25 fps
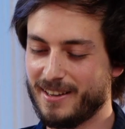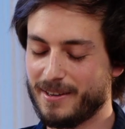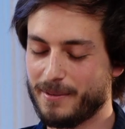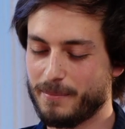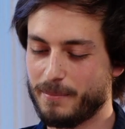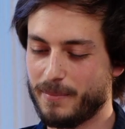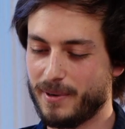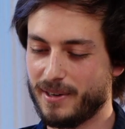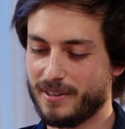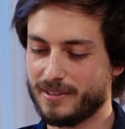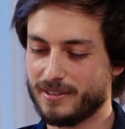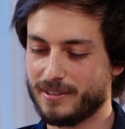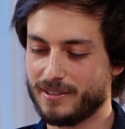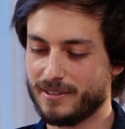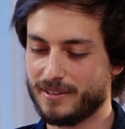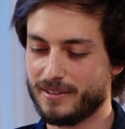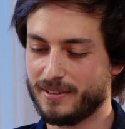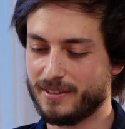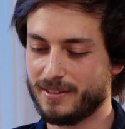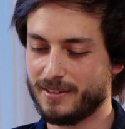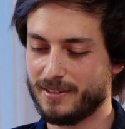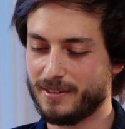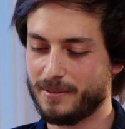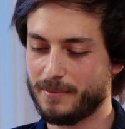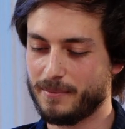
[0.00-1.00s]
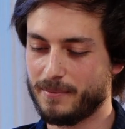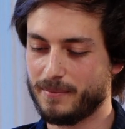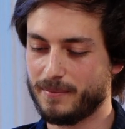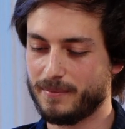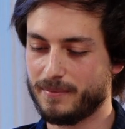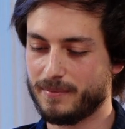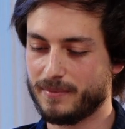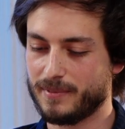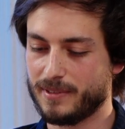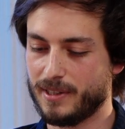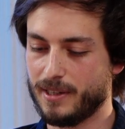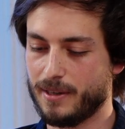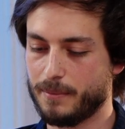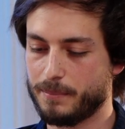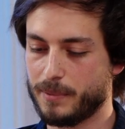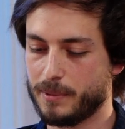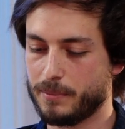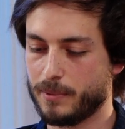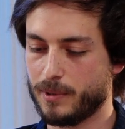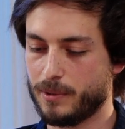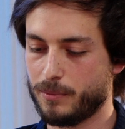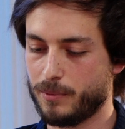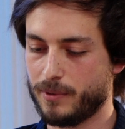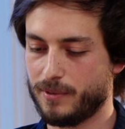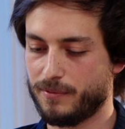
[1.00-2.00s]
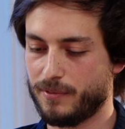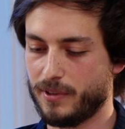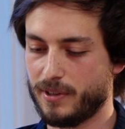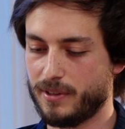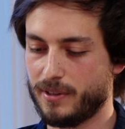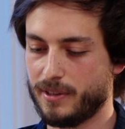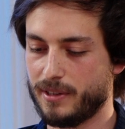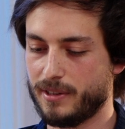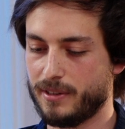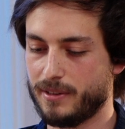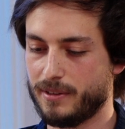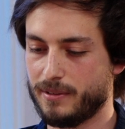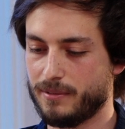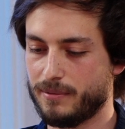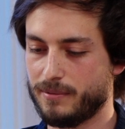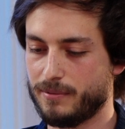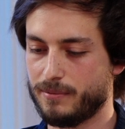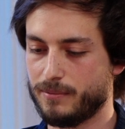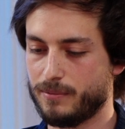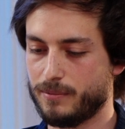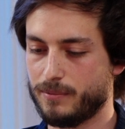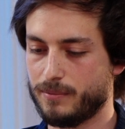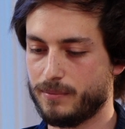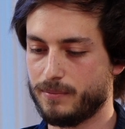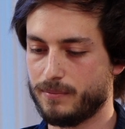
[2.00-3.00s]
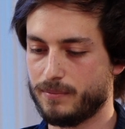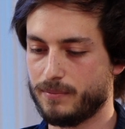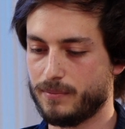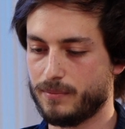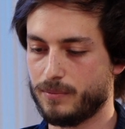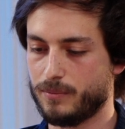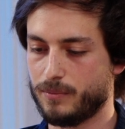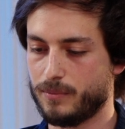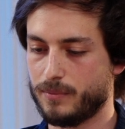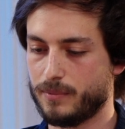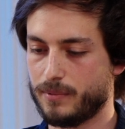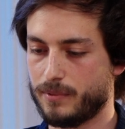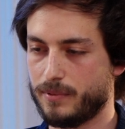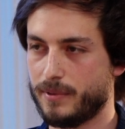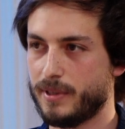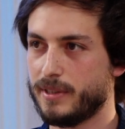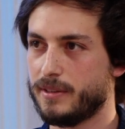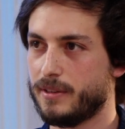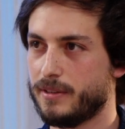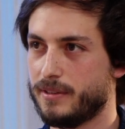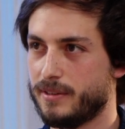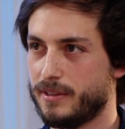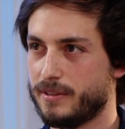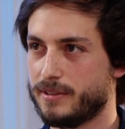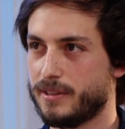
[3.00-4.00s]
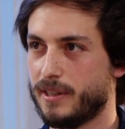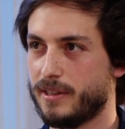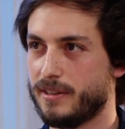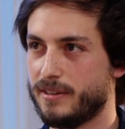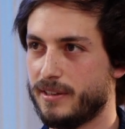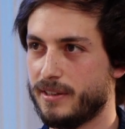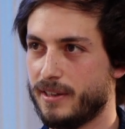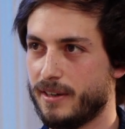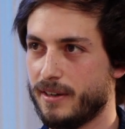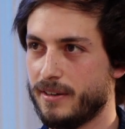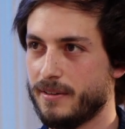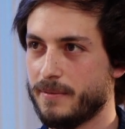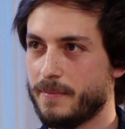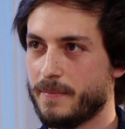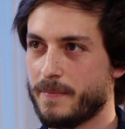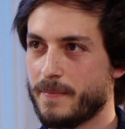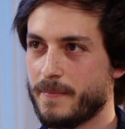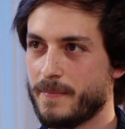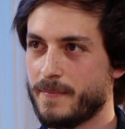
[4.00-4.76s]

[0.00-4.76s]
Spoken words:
But yeah, people were very greeted this idea.